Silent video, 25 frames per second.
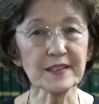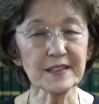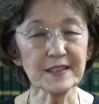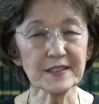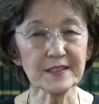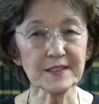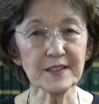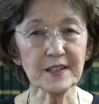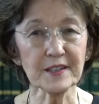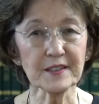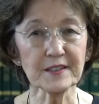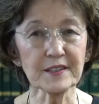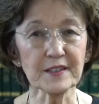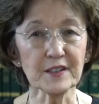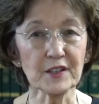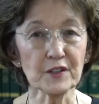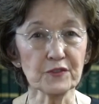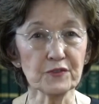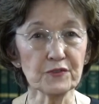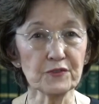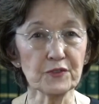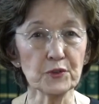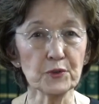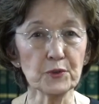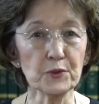conducting a
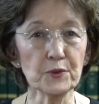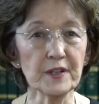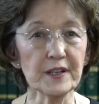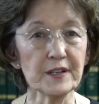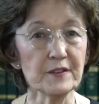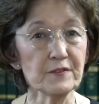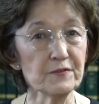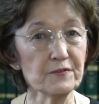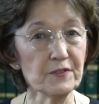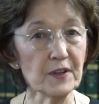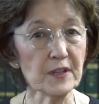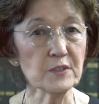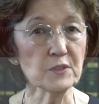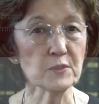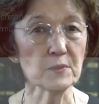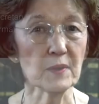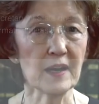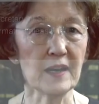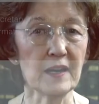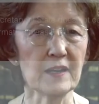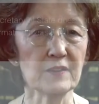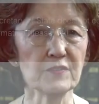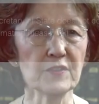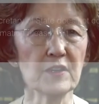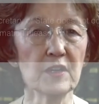food and fund
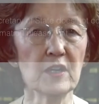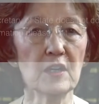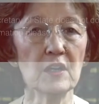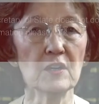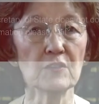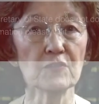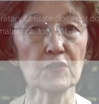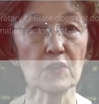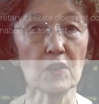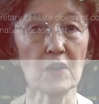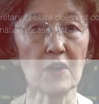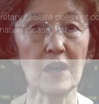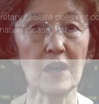drive for a